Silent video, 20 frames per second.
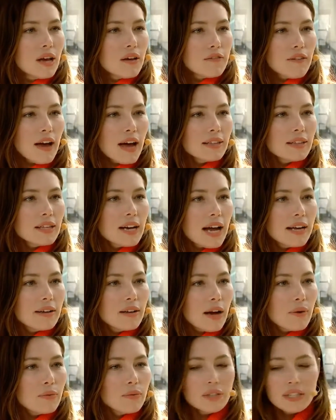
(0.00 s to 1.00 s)
fact that
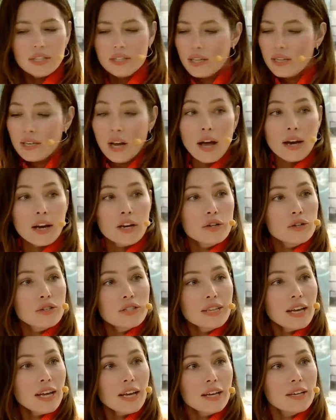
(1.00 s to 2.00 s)
I really did not
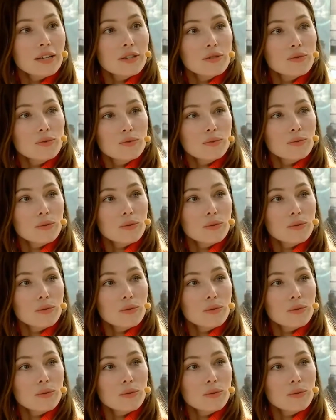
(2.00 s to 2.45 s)
understand.